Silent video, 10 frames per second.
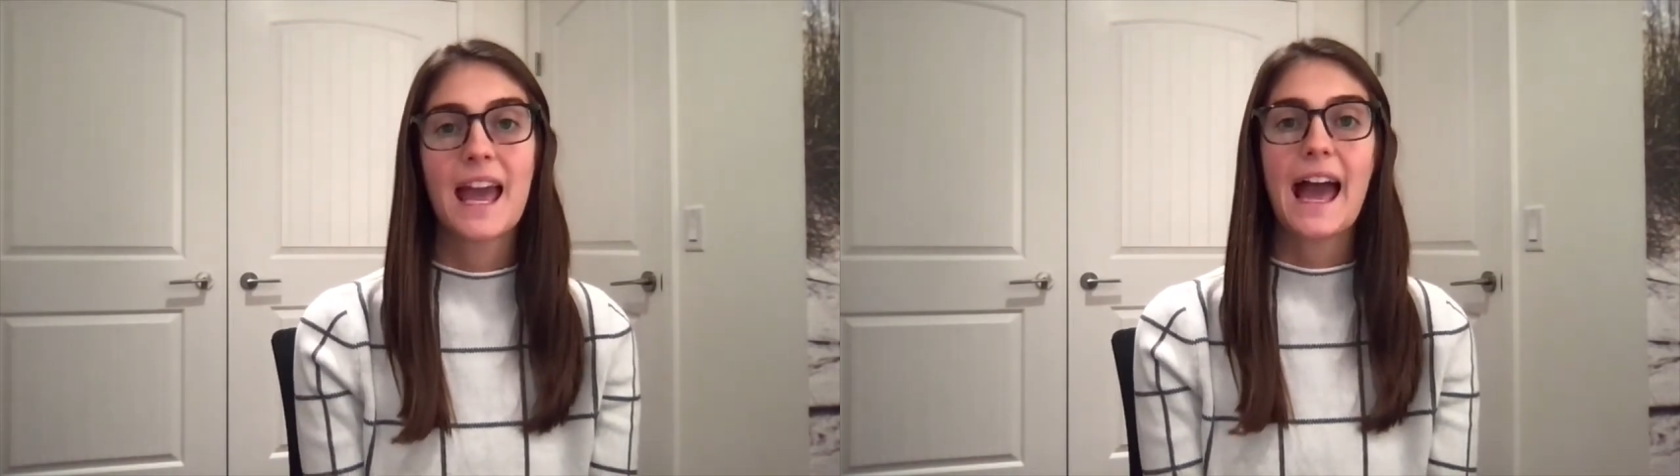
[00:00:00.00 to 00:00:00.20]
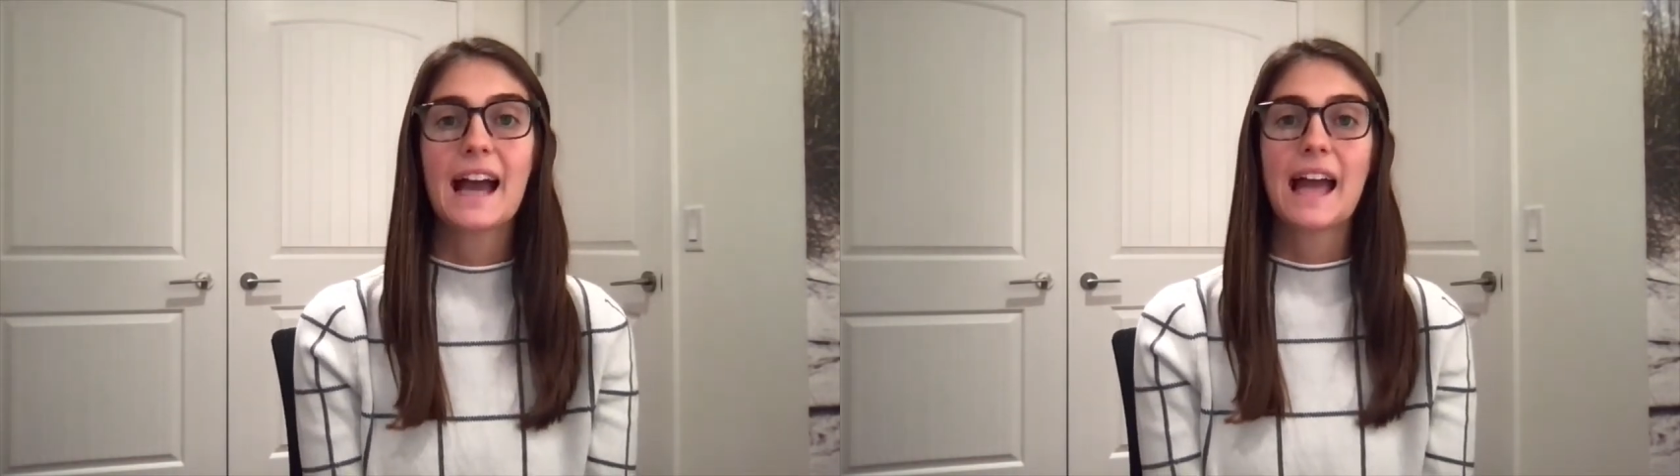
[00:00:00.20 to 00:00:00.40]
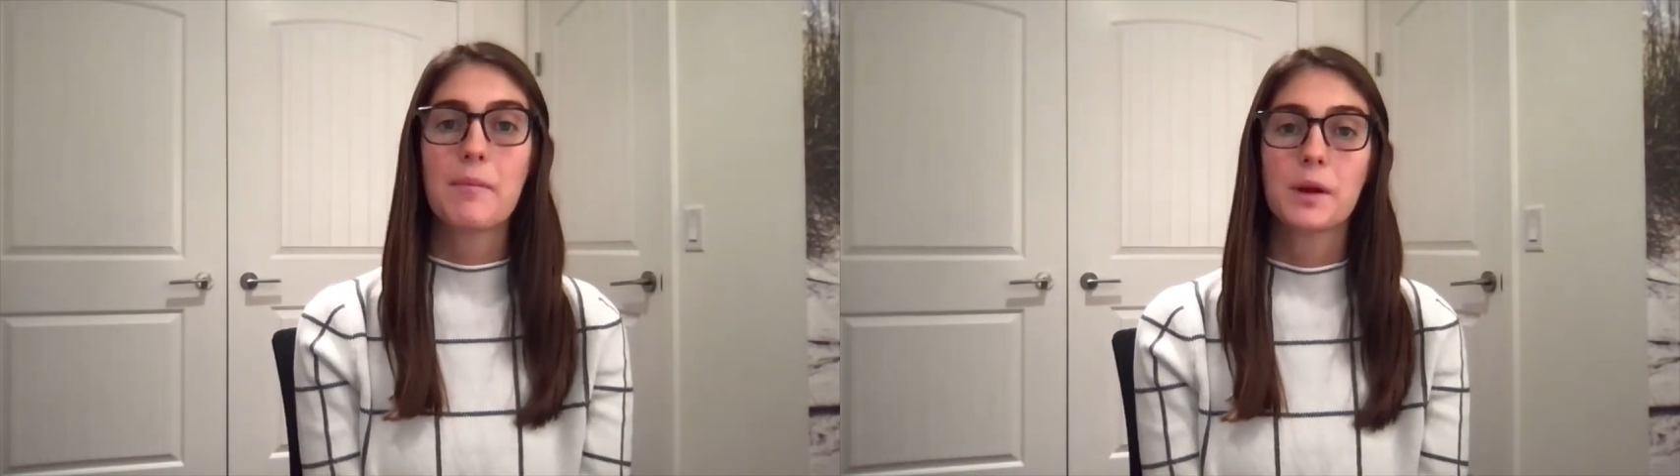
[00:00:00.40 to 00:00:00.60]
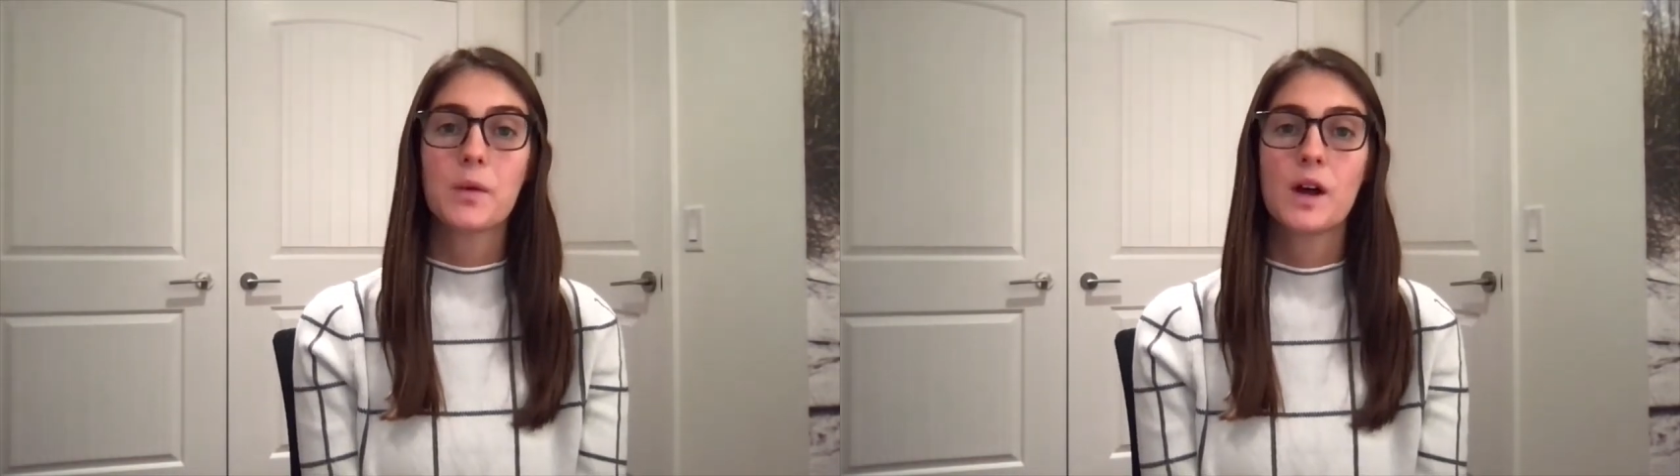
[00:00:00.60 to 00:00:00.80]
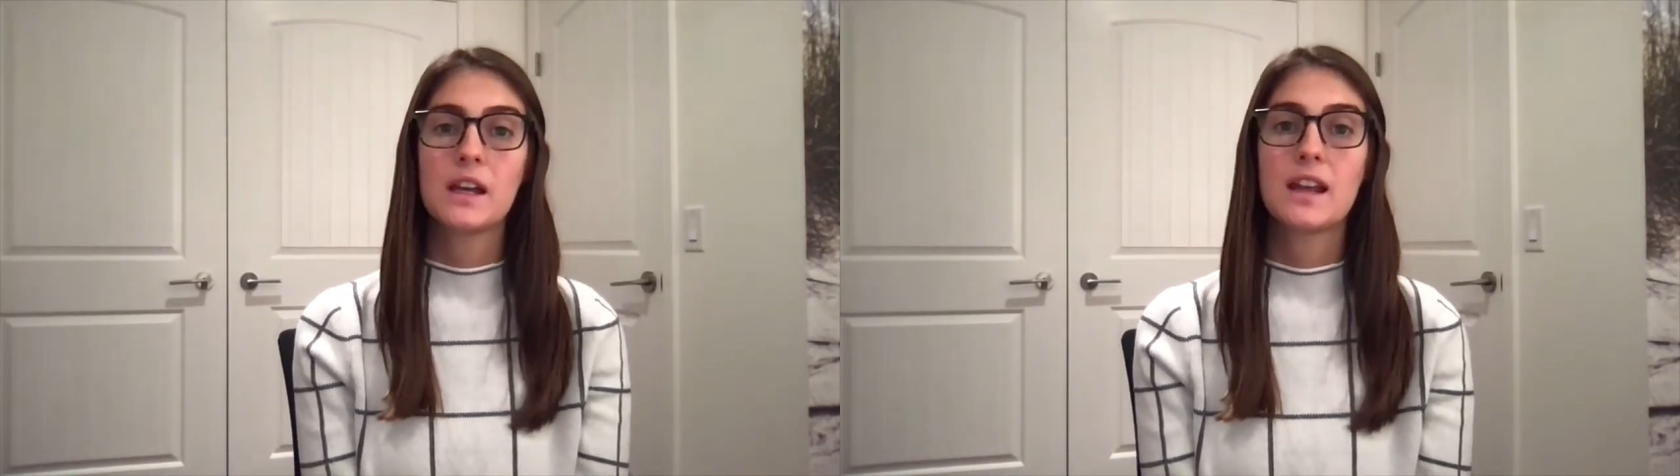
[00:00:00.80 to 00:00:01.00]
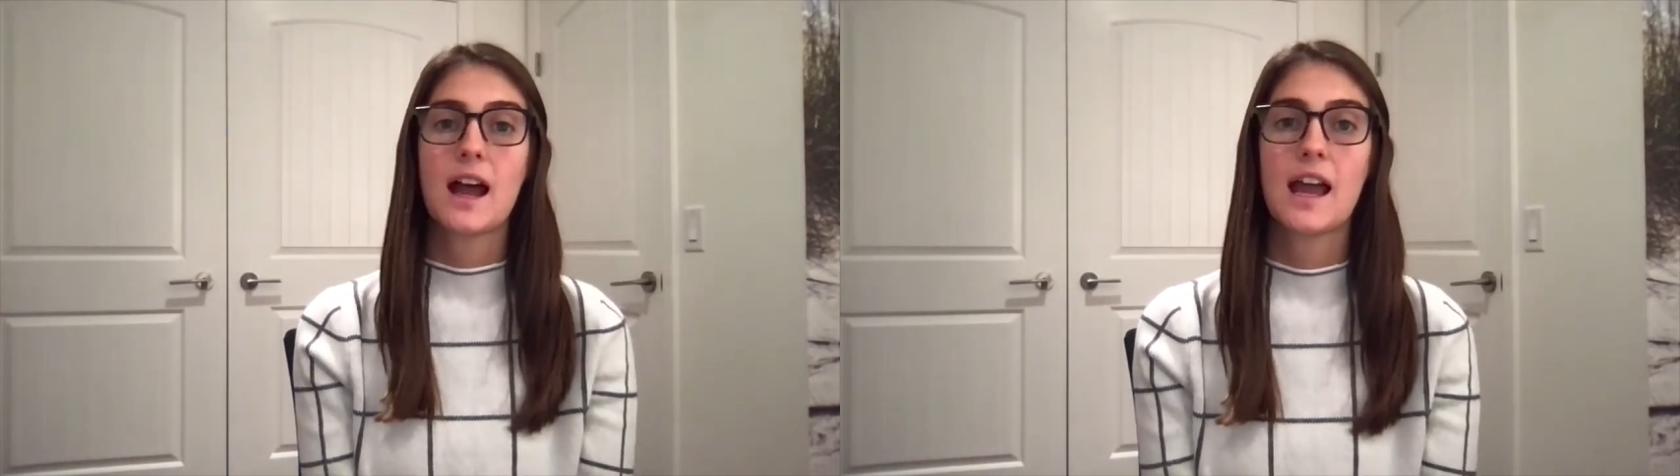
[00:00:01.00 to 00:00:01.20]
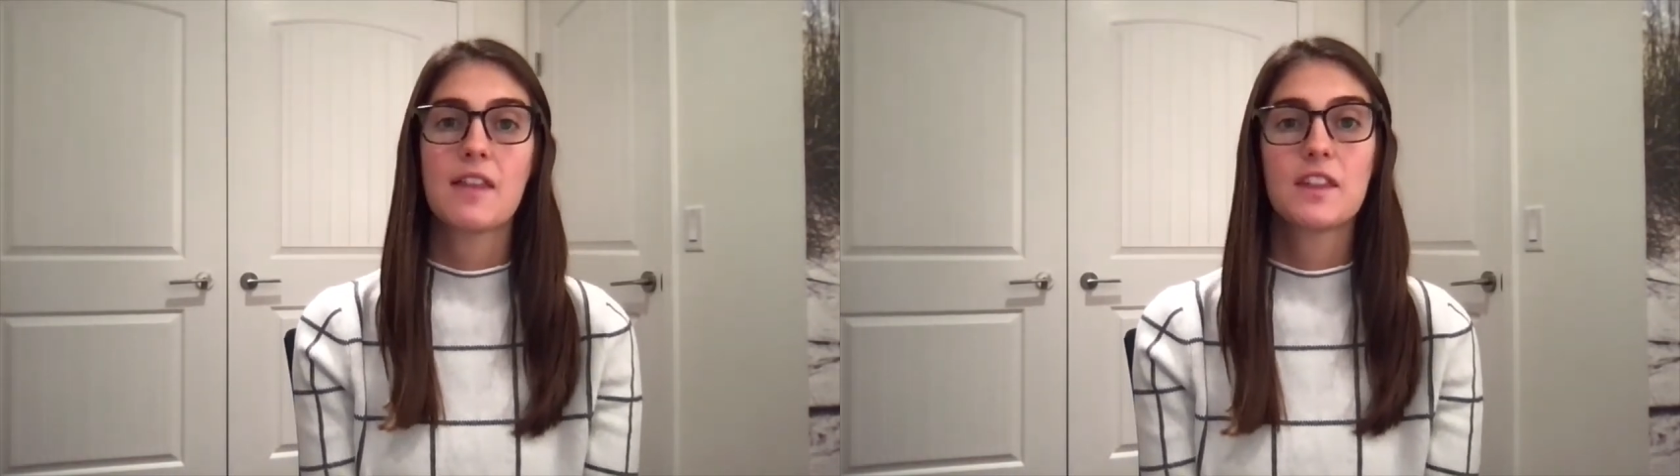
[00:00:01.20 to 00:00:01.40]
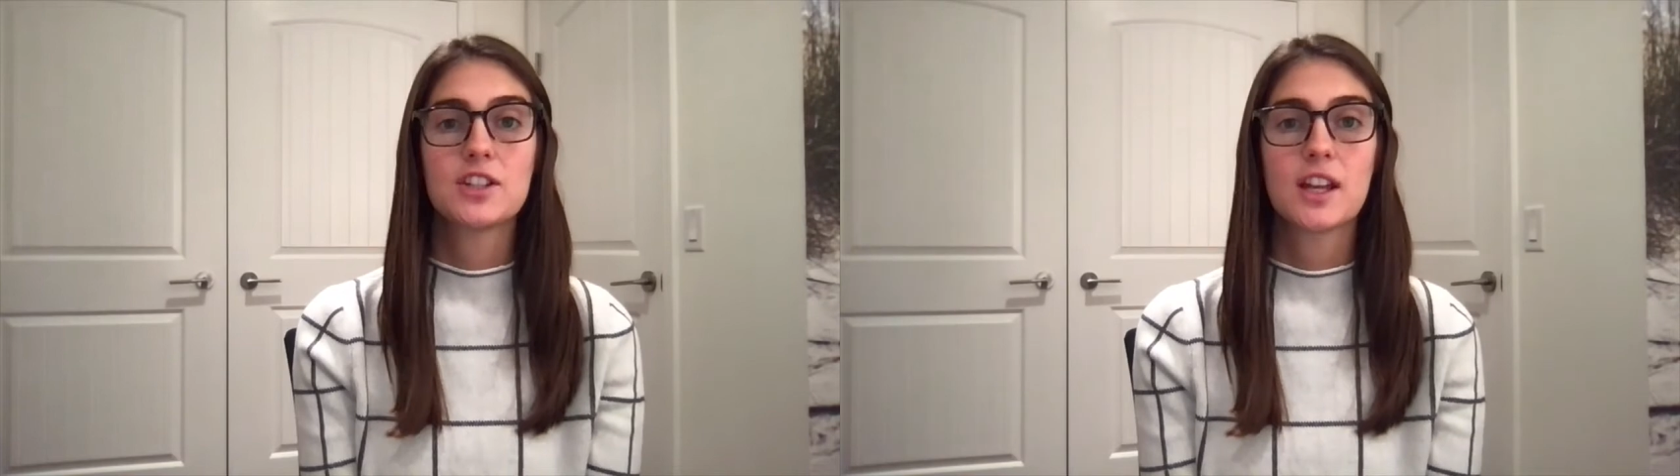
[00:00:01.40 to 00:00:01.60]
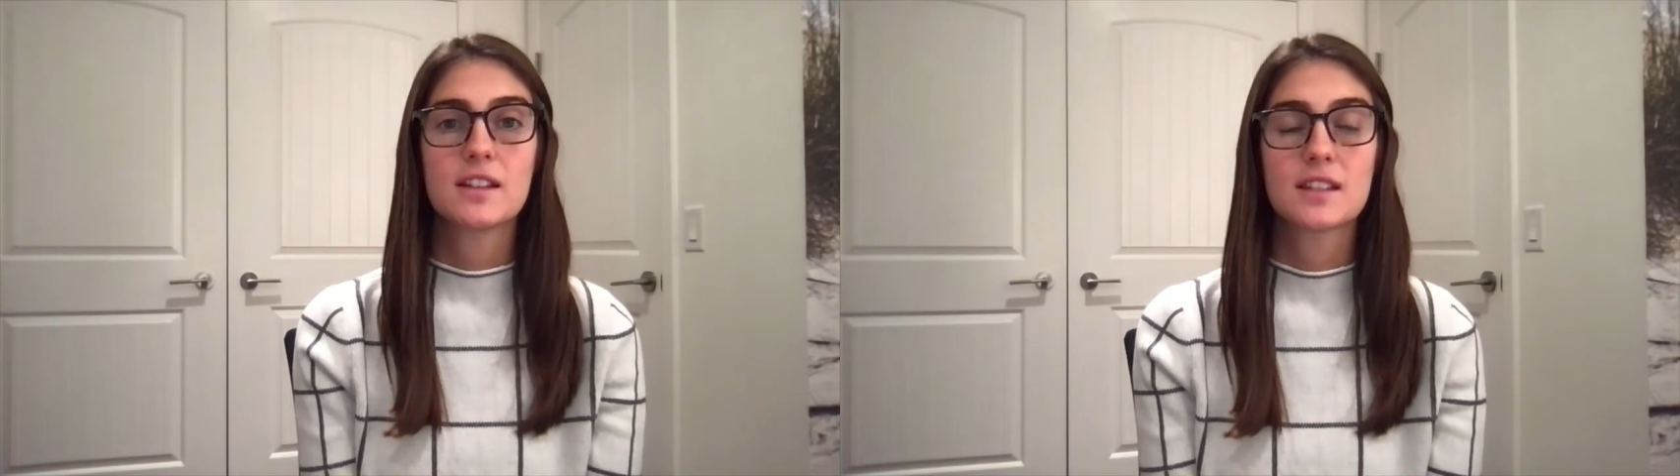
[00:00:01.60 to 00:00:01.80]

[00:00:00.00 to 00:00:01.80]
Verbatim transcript: At Capital One, I had the chance